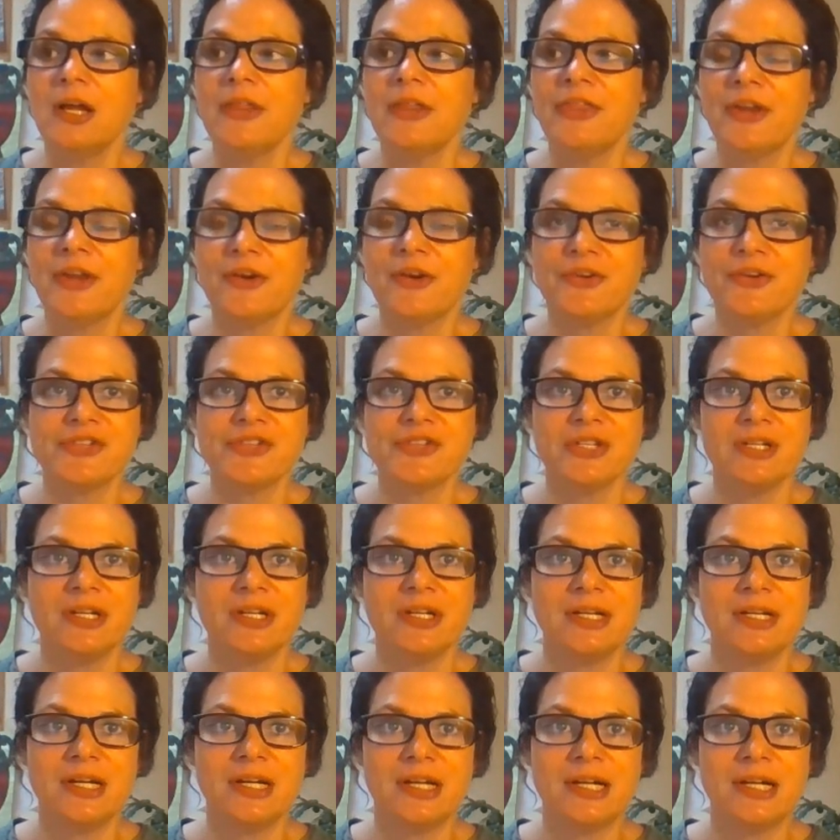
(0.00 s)
There's
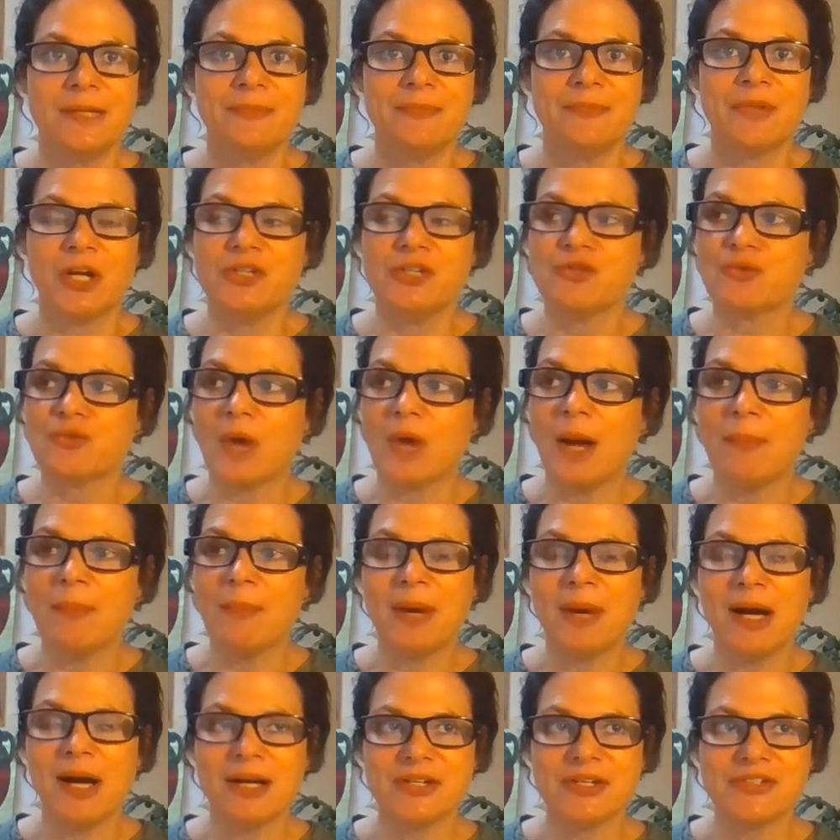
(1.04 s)
a
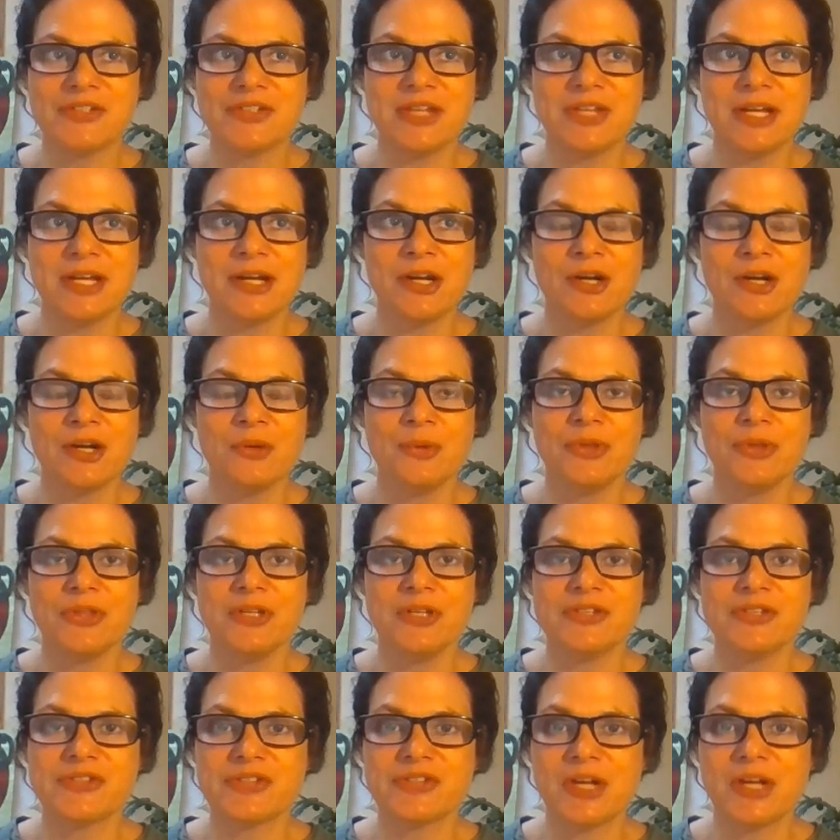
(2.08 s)
Dropbox there with the
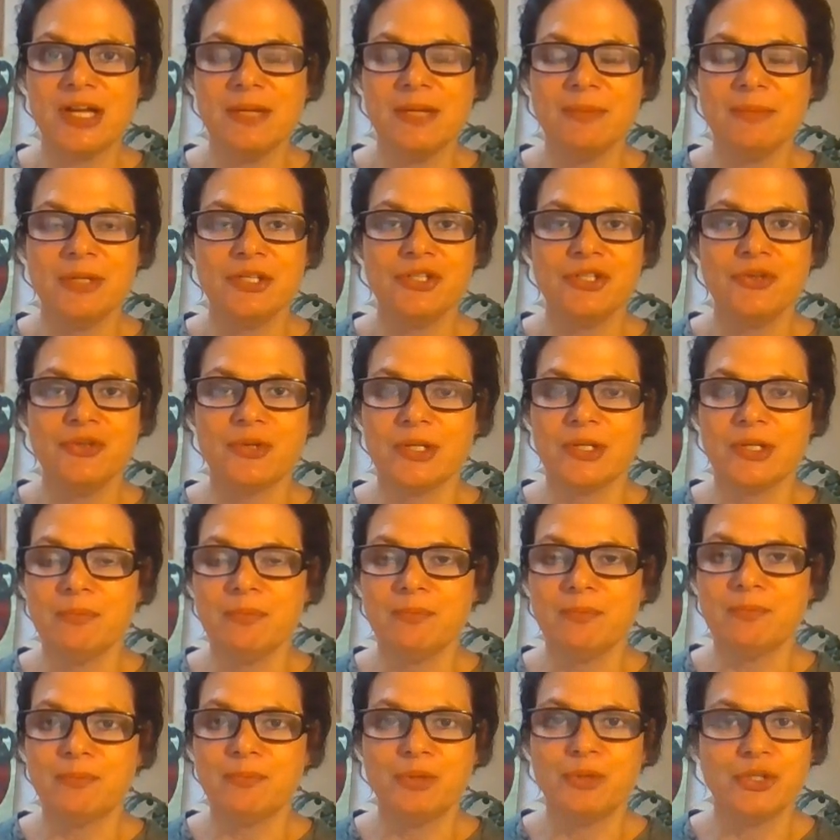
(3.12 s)
assignment. You can
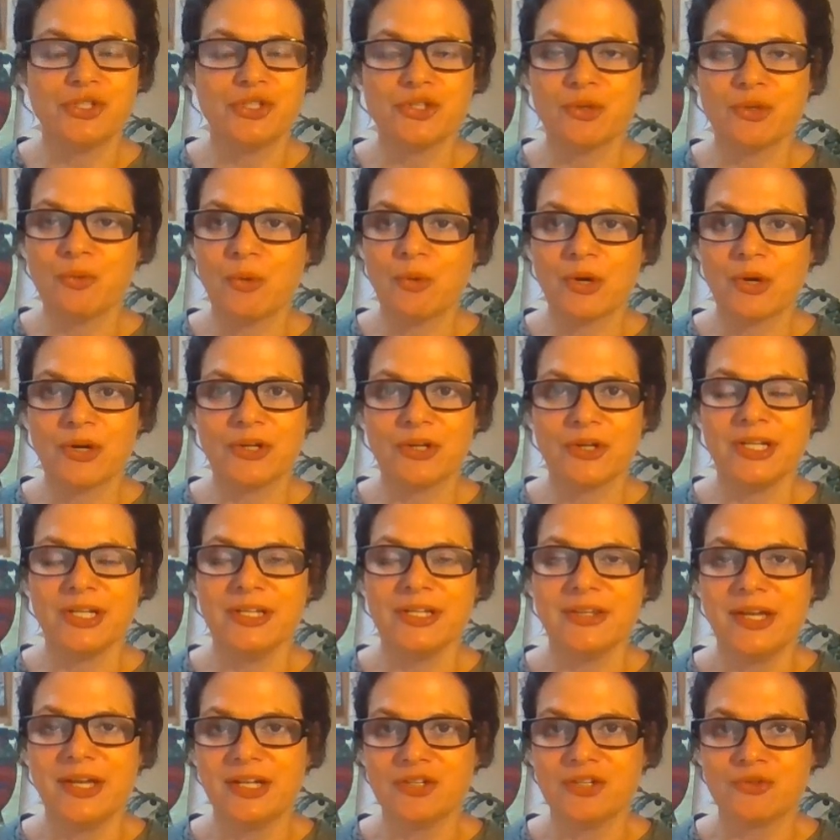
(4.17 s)
put your work in
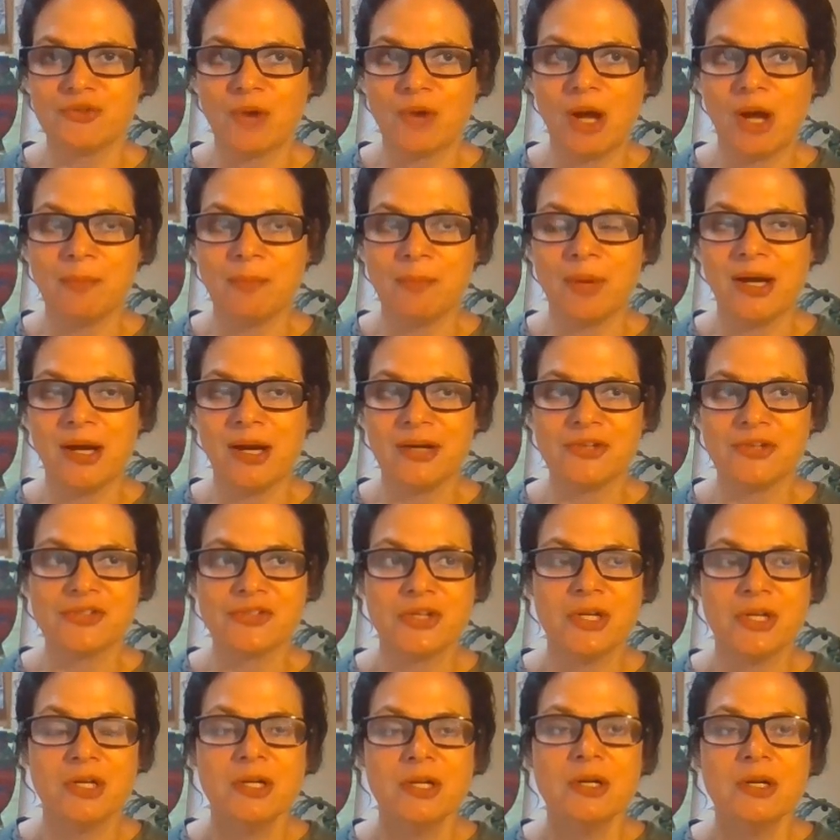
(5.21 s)
that Dropbox.
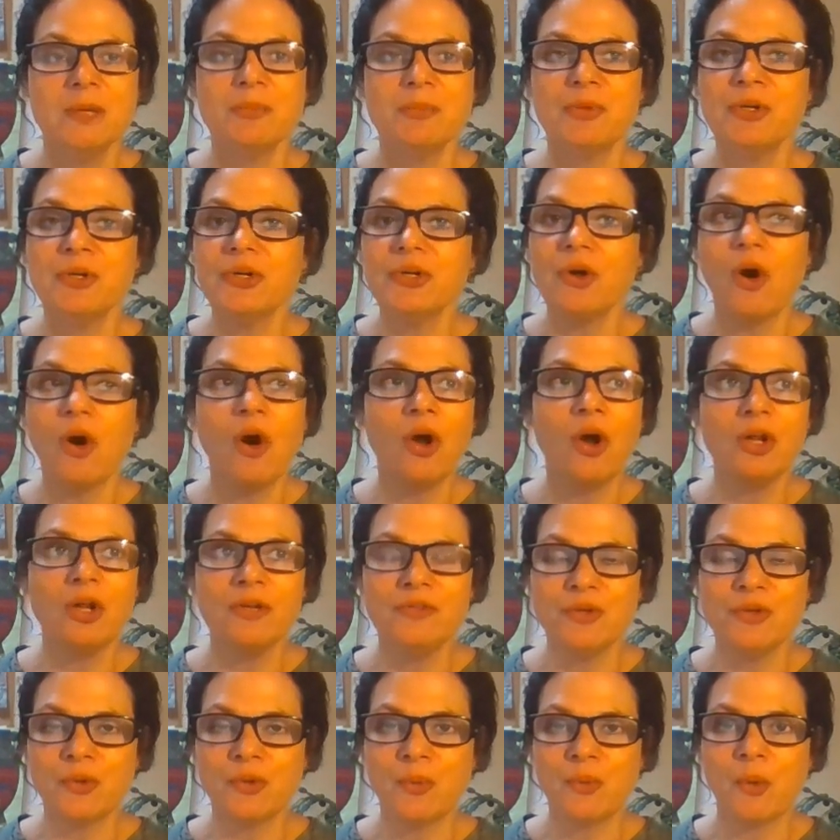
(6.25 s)
Put all of
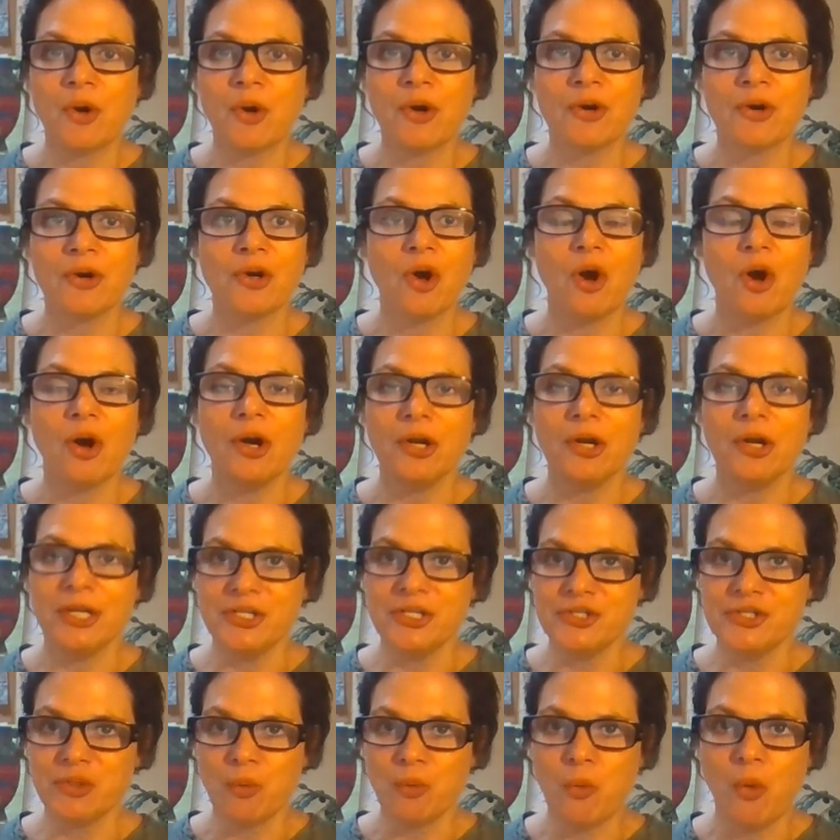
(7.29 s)
your work
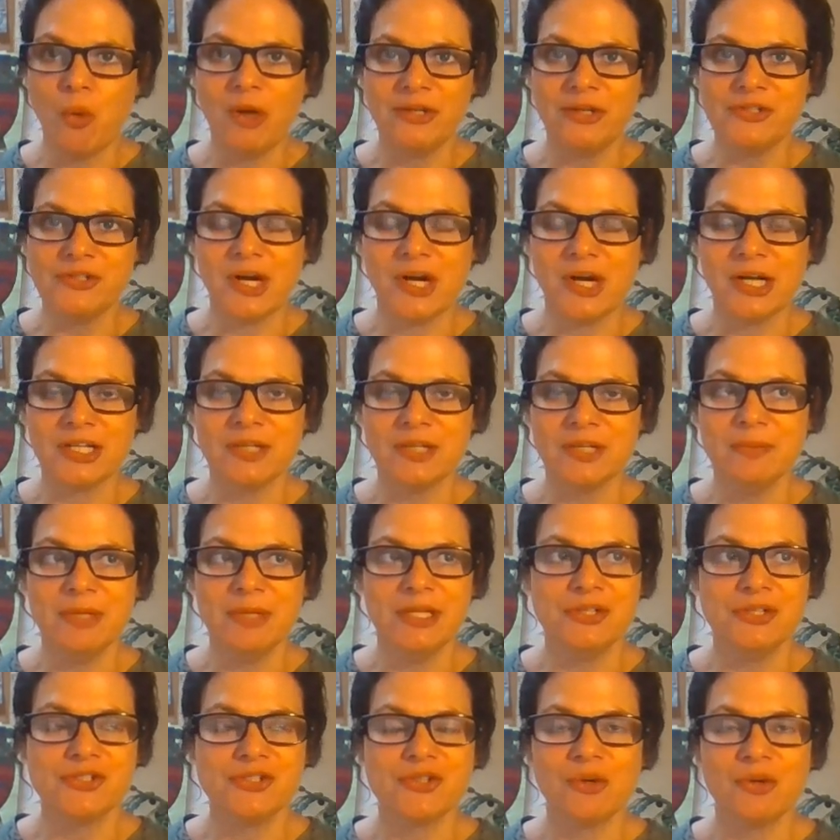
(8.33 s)
into one
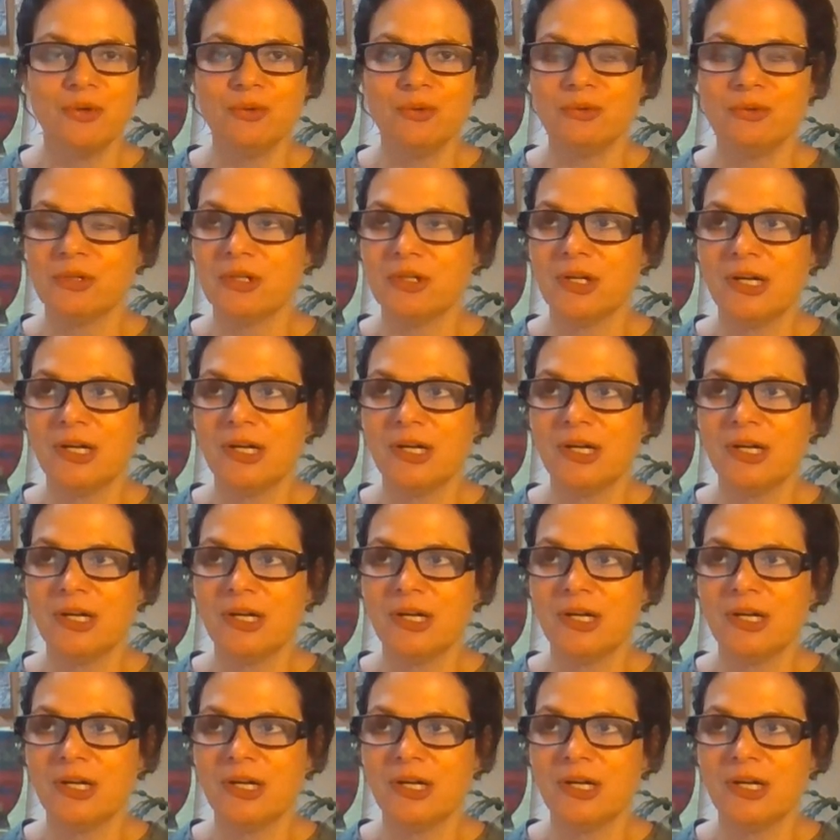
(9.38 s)
document. Don't